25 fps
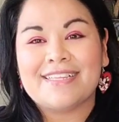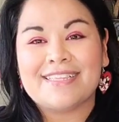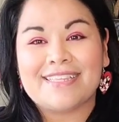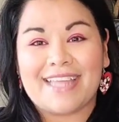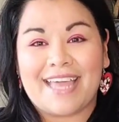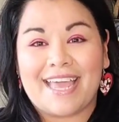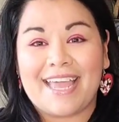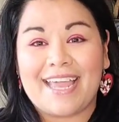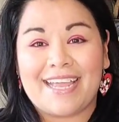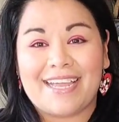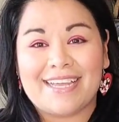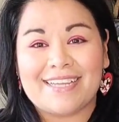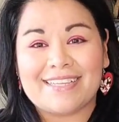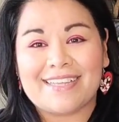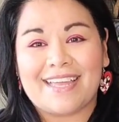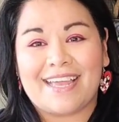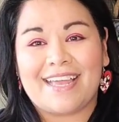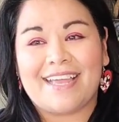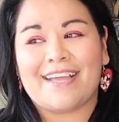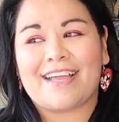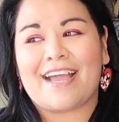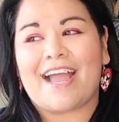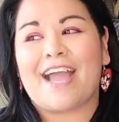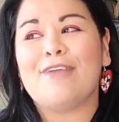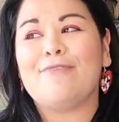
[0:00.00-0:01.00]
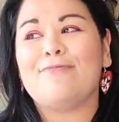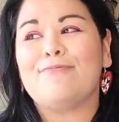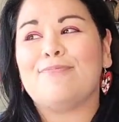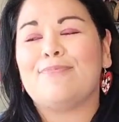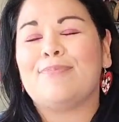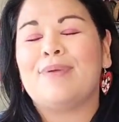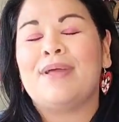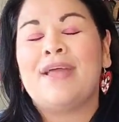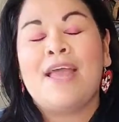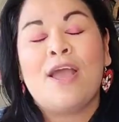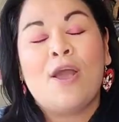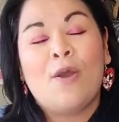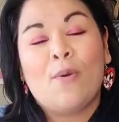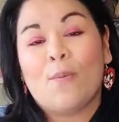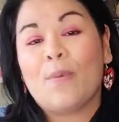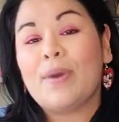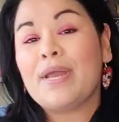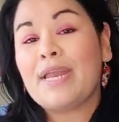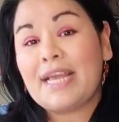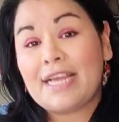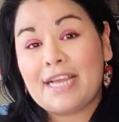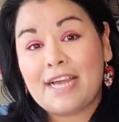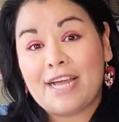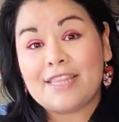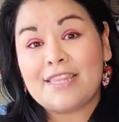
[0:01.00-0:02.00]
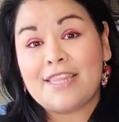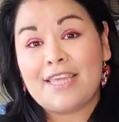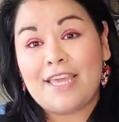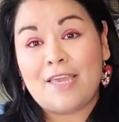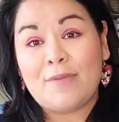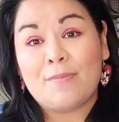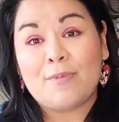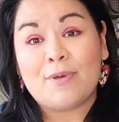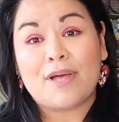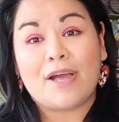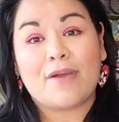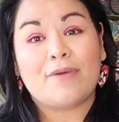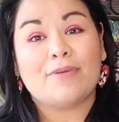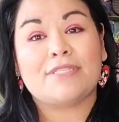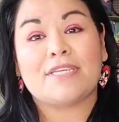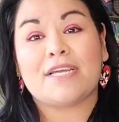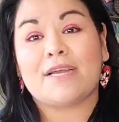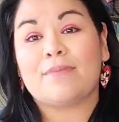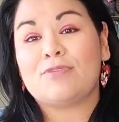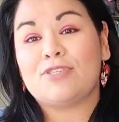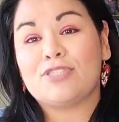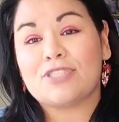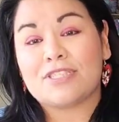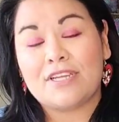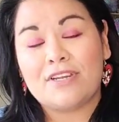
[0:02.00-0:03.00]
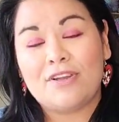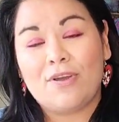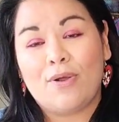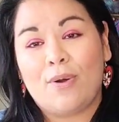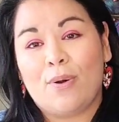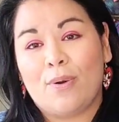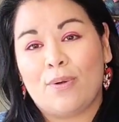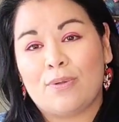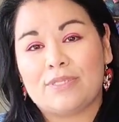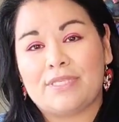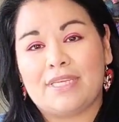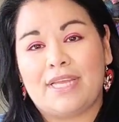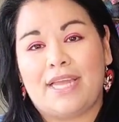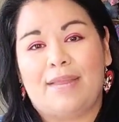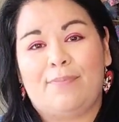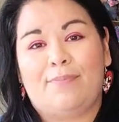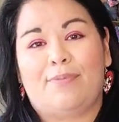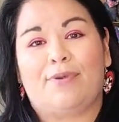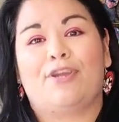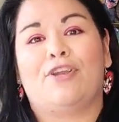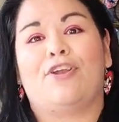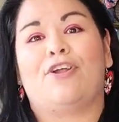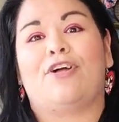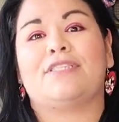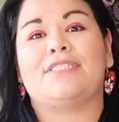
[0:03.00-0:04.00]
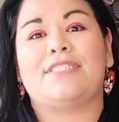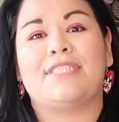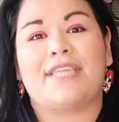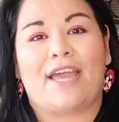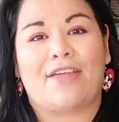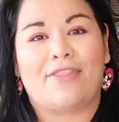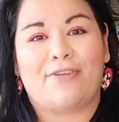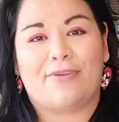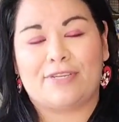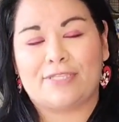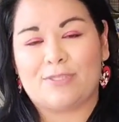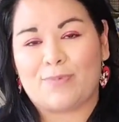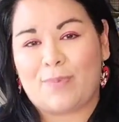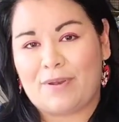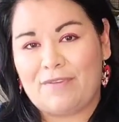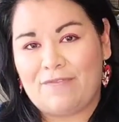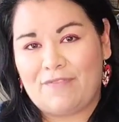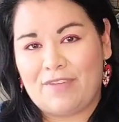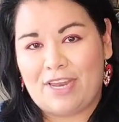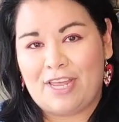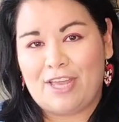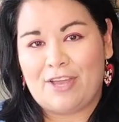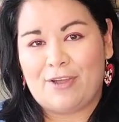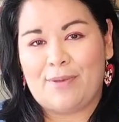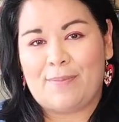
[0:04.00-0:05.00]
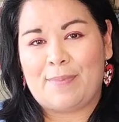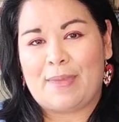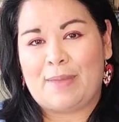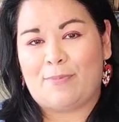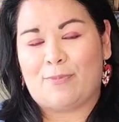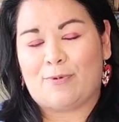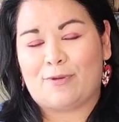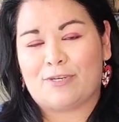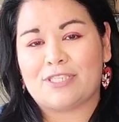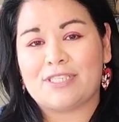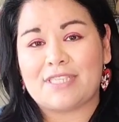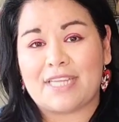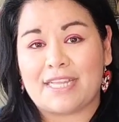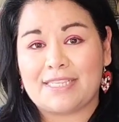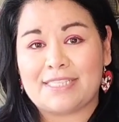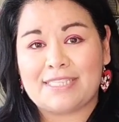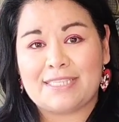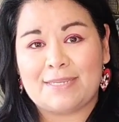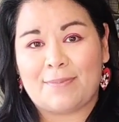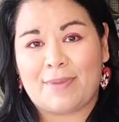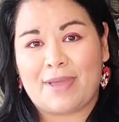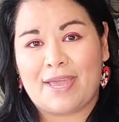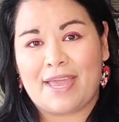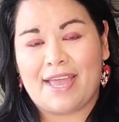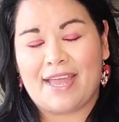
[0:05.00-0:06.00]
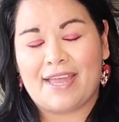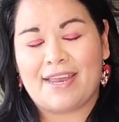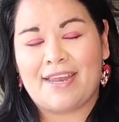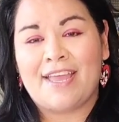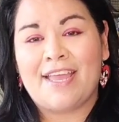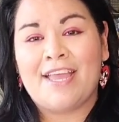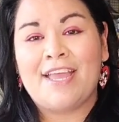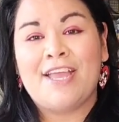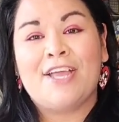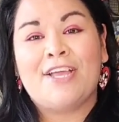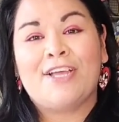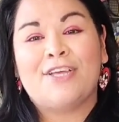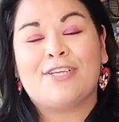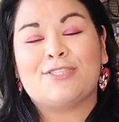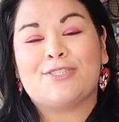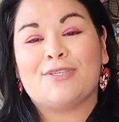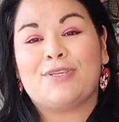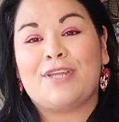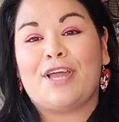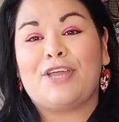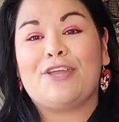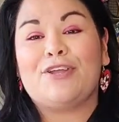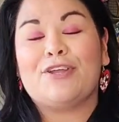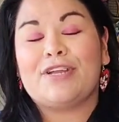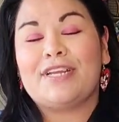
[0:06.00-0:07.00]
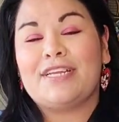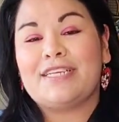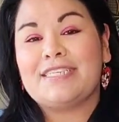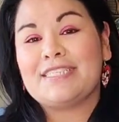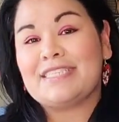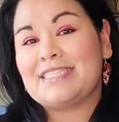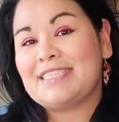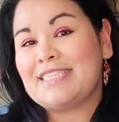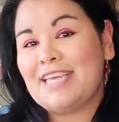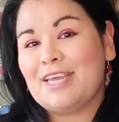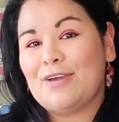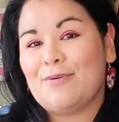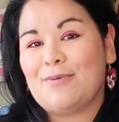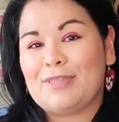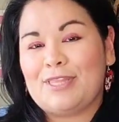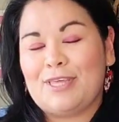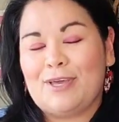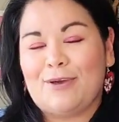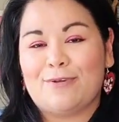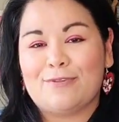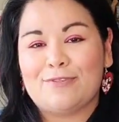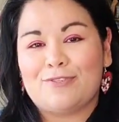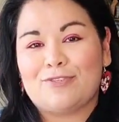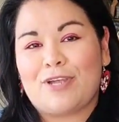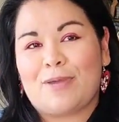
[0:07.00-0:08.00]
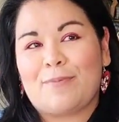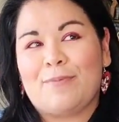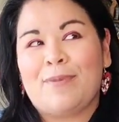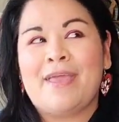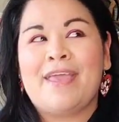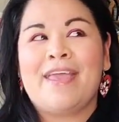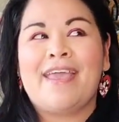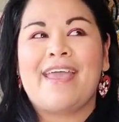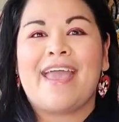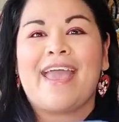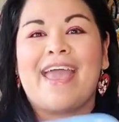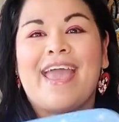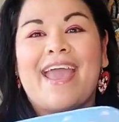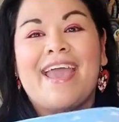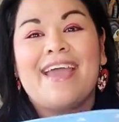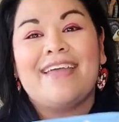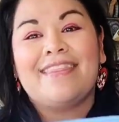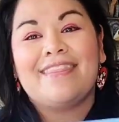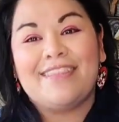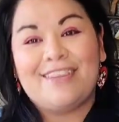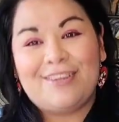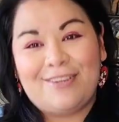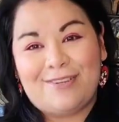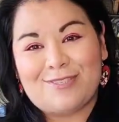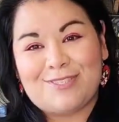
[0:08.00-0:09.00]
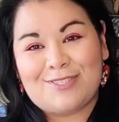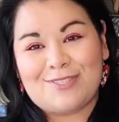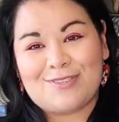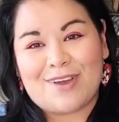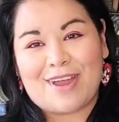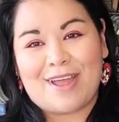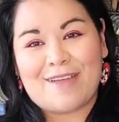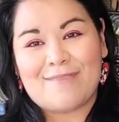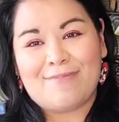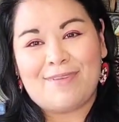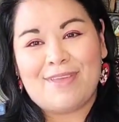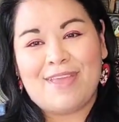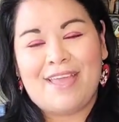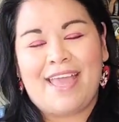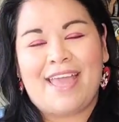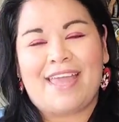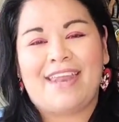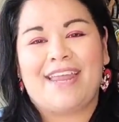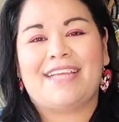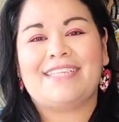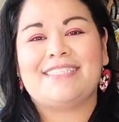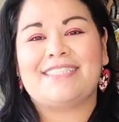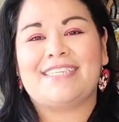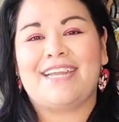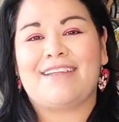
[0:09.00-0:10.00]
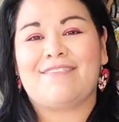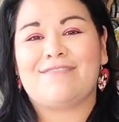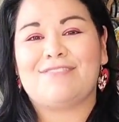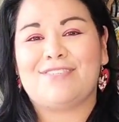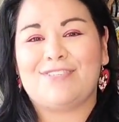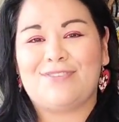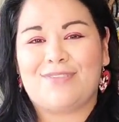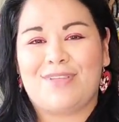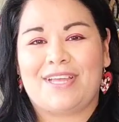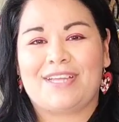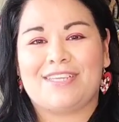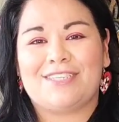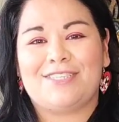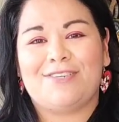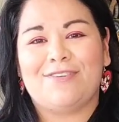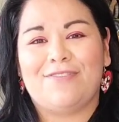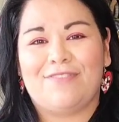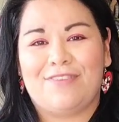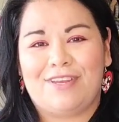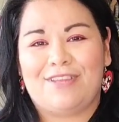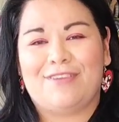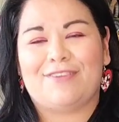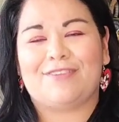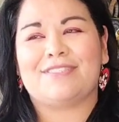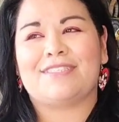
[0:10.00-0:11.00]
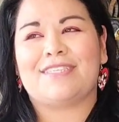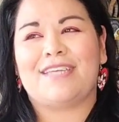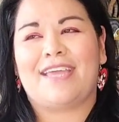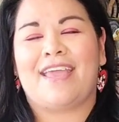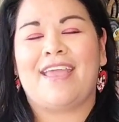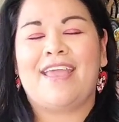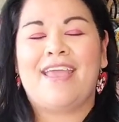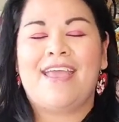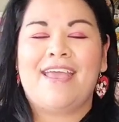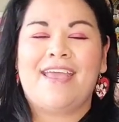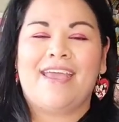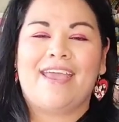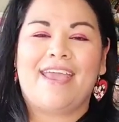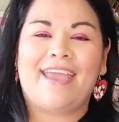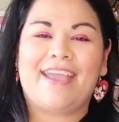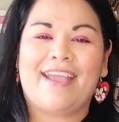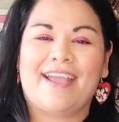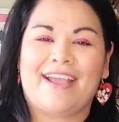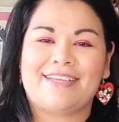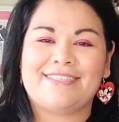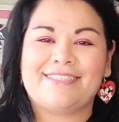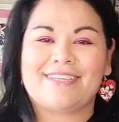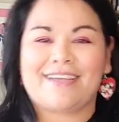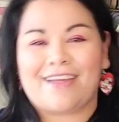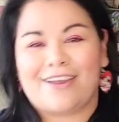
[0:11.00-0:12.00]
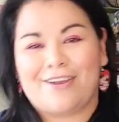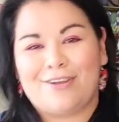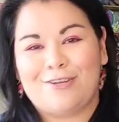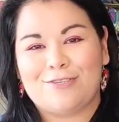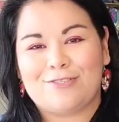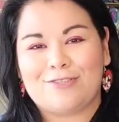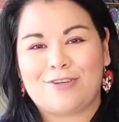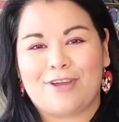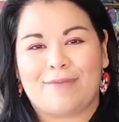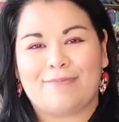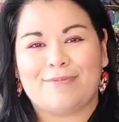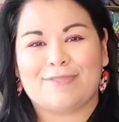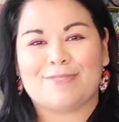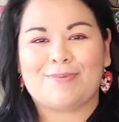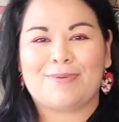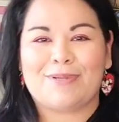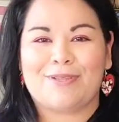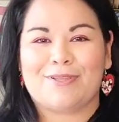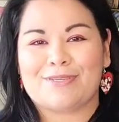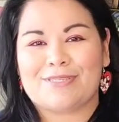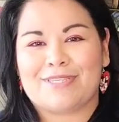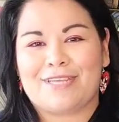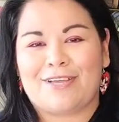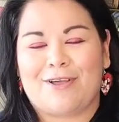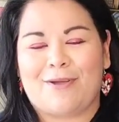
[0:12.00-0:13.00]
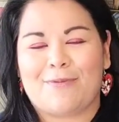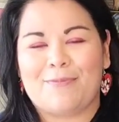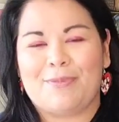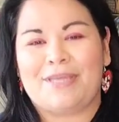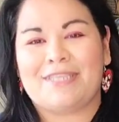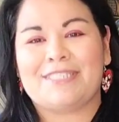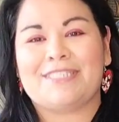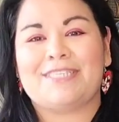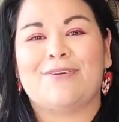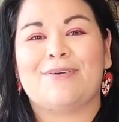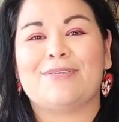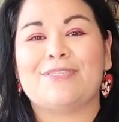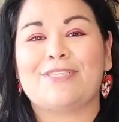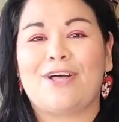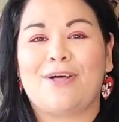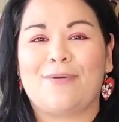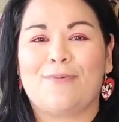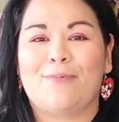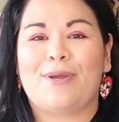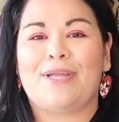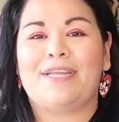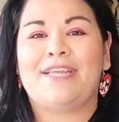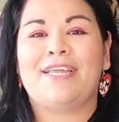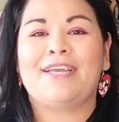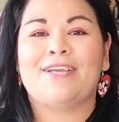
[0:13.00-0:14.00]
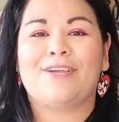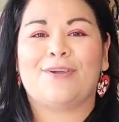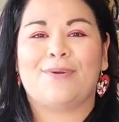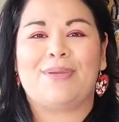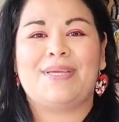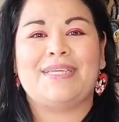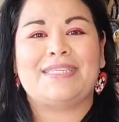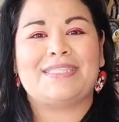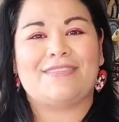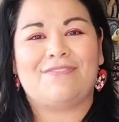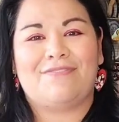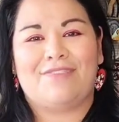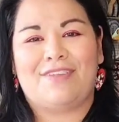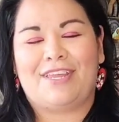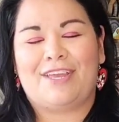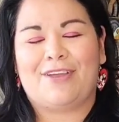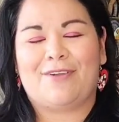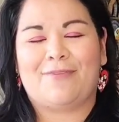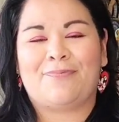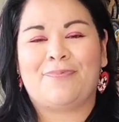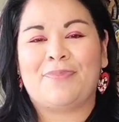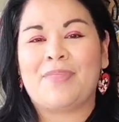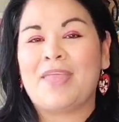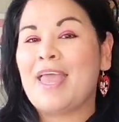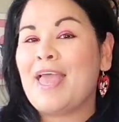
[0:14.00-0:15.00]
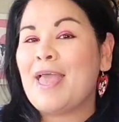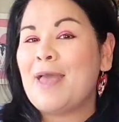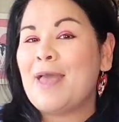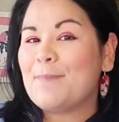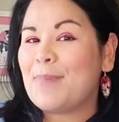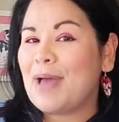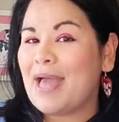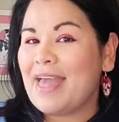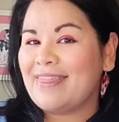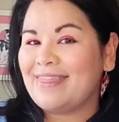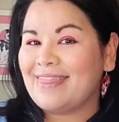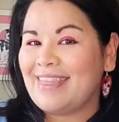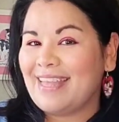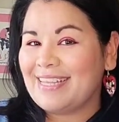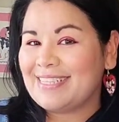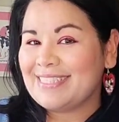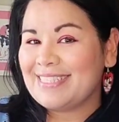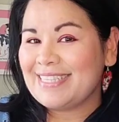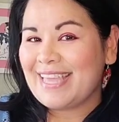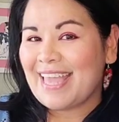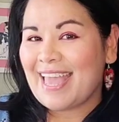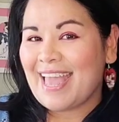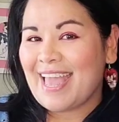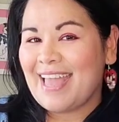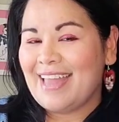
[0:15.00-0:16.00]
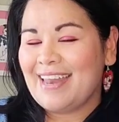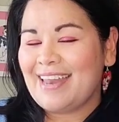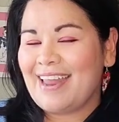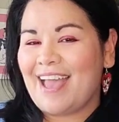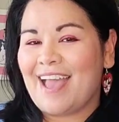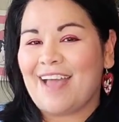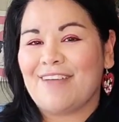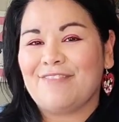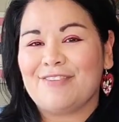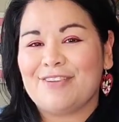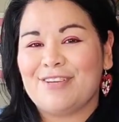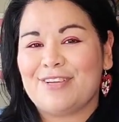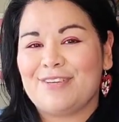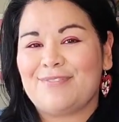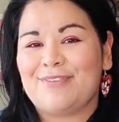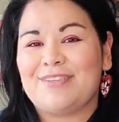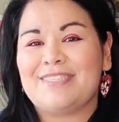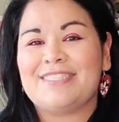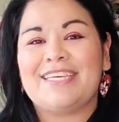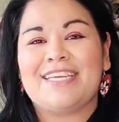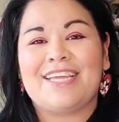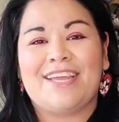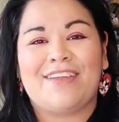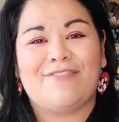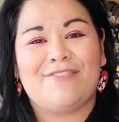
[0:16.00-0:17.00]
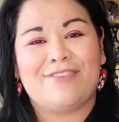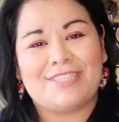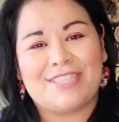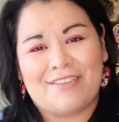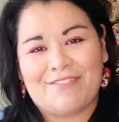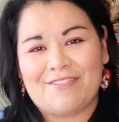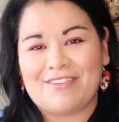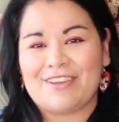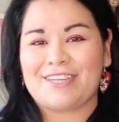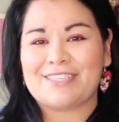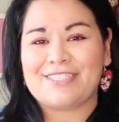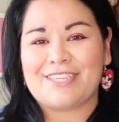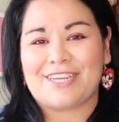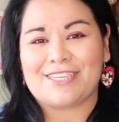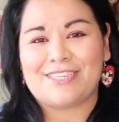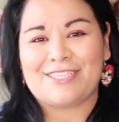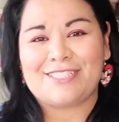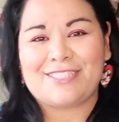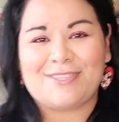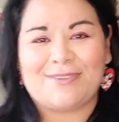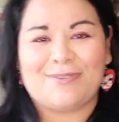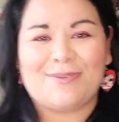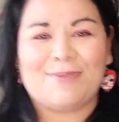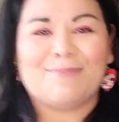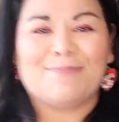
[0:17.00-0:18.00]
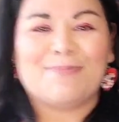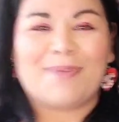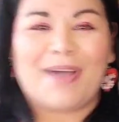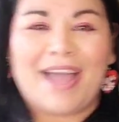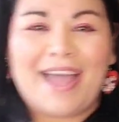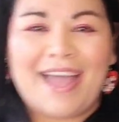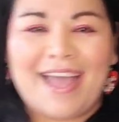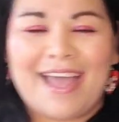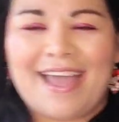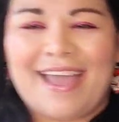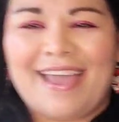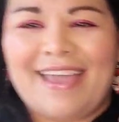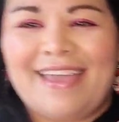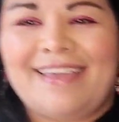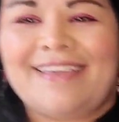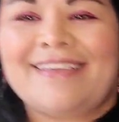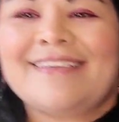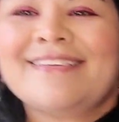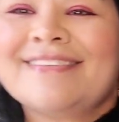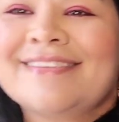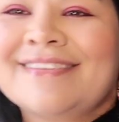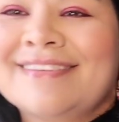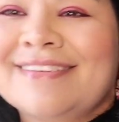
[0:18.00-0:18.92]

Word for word: late. Like I, when I got the email, I was like, I'm just going to hold it and put it all together as one video. It made more sense in my head. So now you're getting to see it with the old strap and the new strap. And I didn't have to do like two videos to say, hey guys, I got a new strap. This is what it looks like on me. So it's all one cohesive video. But thanks again. Have a good one. Take care of yourself, and I'll talk to you soon. Bye.